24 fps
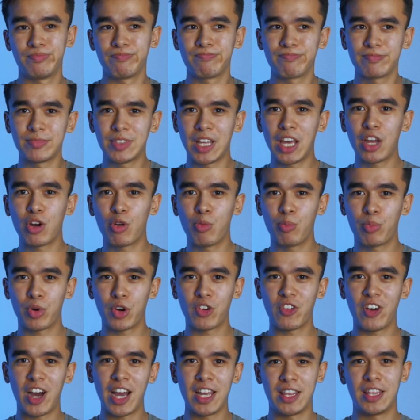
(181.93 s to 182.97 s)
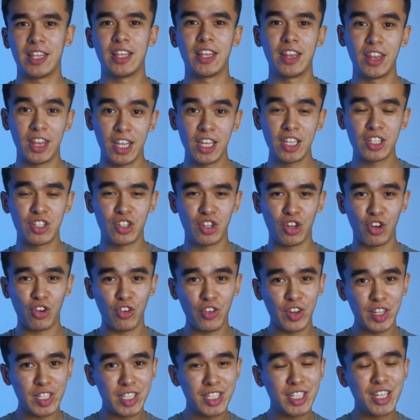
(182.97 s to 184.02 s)
they don't provide this
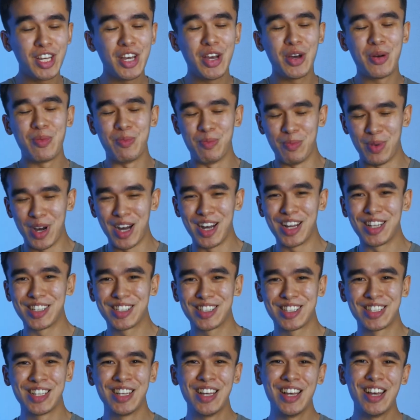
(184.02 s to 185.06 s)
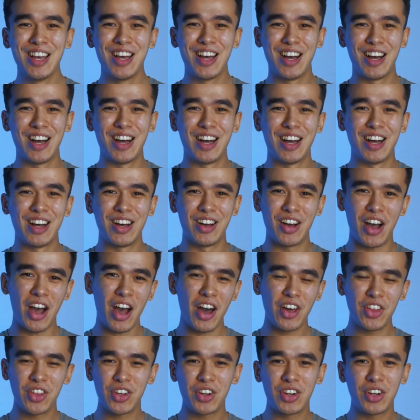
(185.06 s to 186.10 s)
service, but
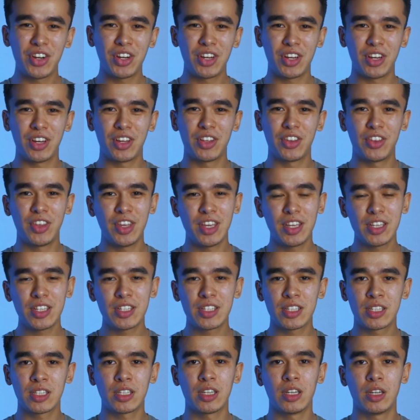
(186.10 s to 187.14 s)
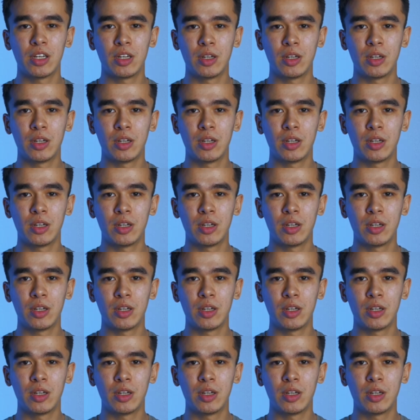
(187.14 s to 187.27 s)
other things